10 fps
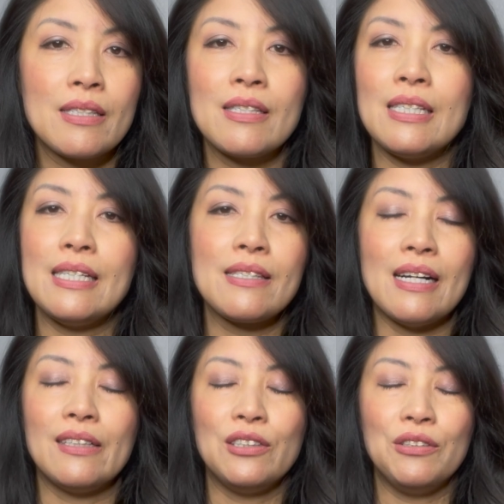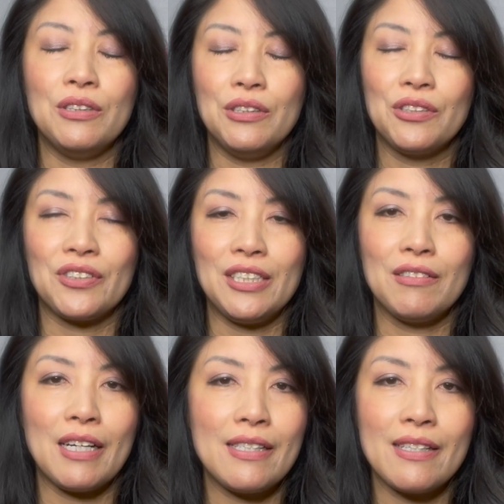is not new news for you
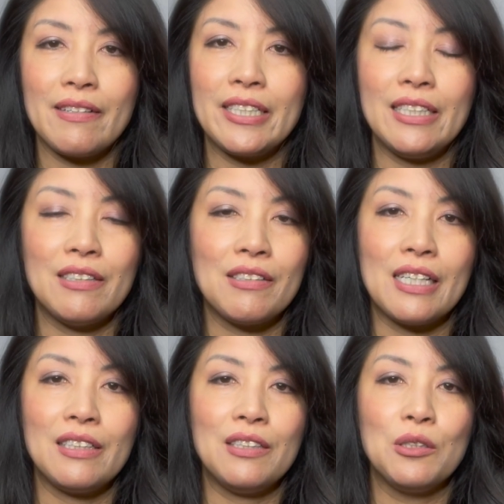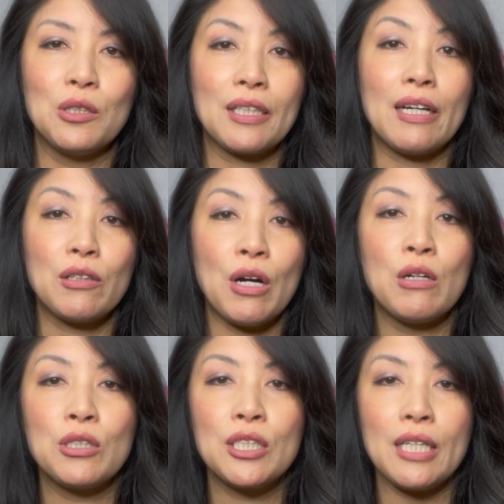guys. I already know that you look at
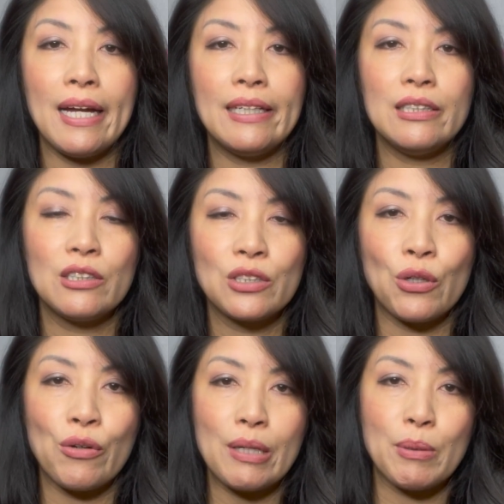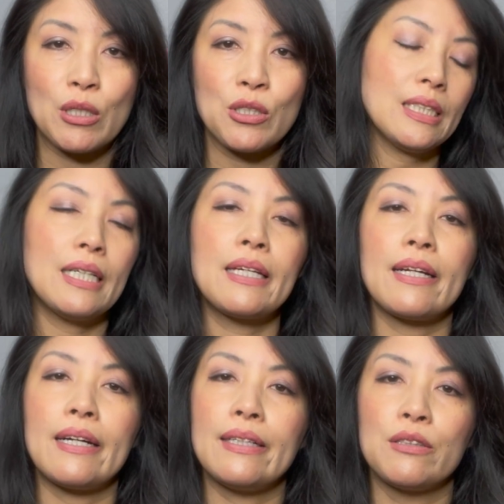Coach and Tory Burch.
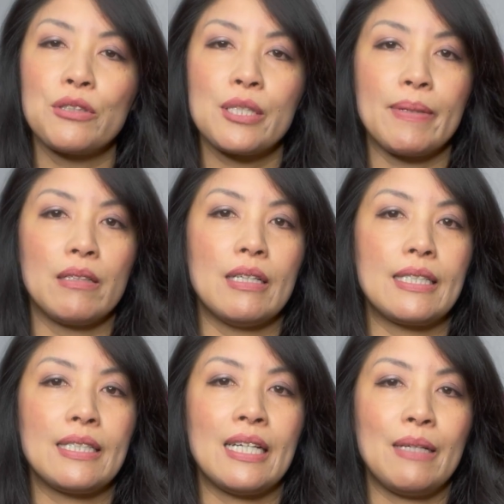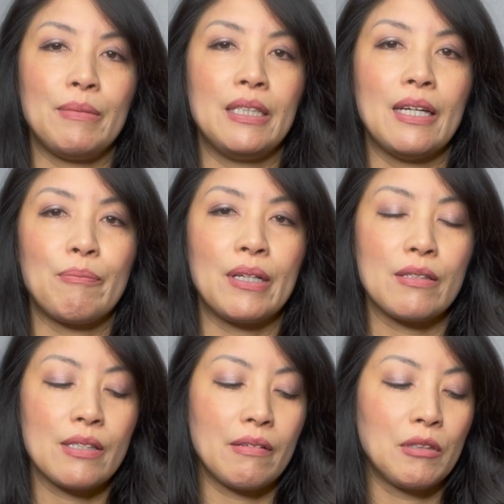Again, I don't spend a lot of time in that
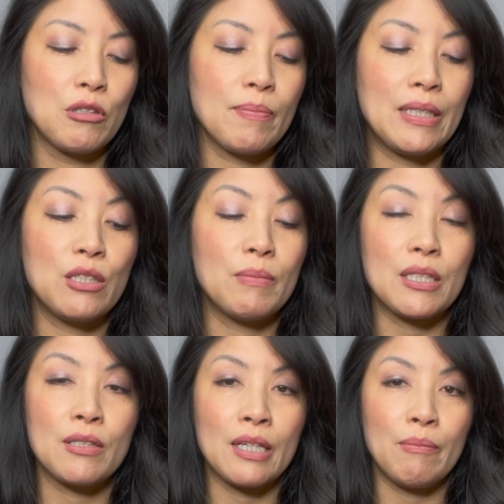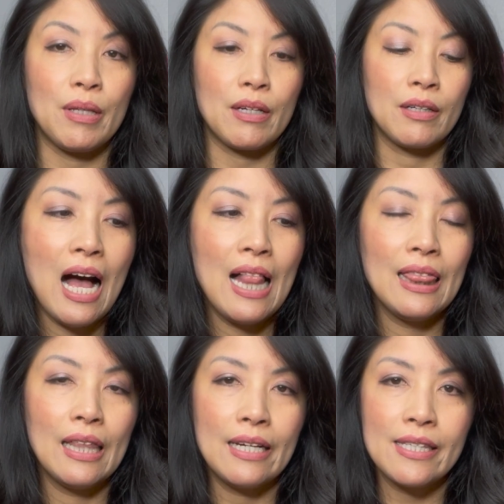brand, so I won't spend too much time there.
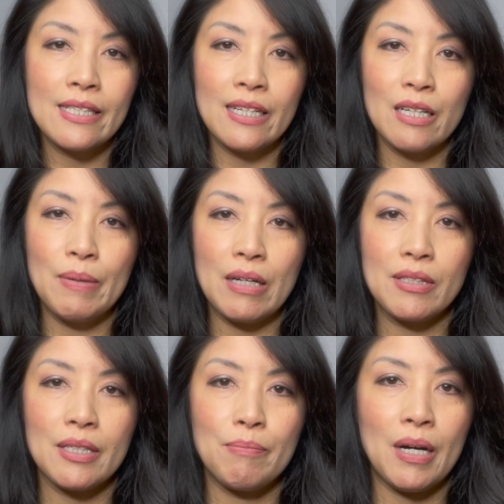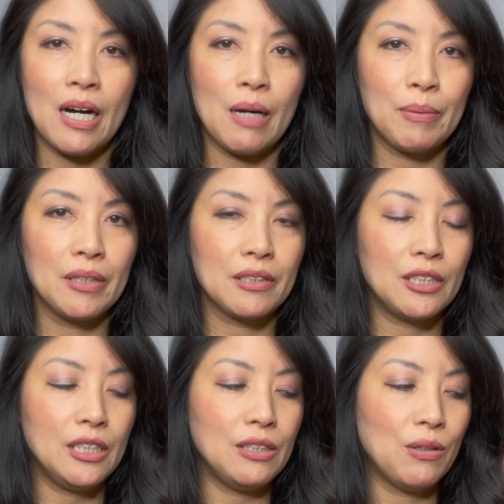Let's talk about some
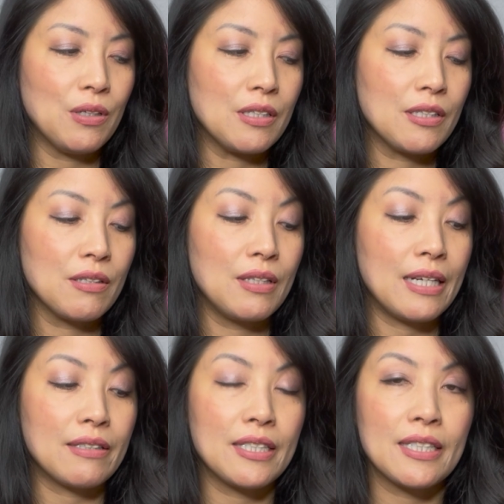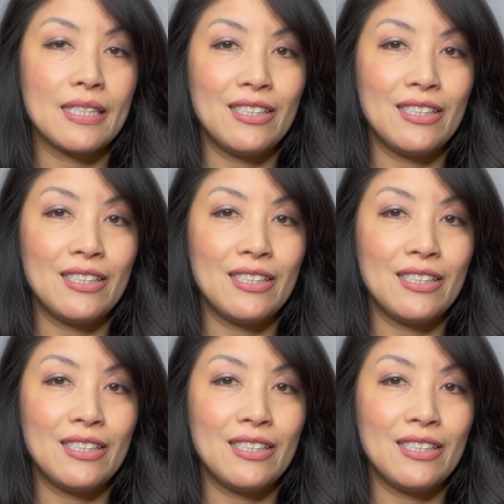popular Dior. So there is the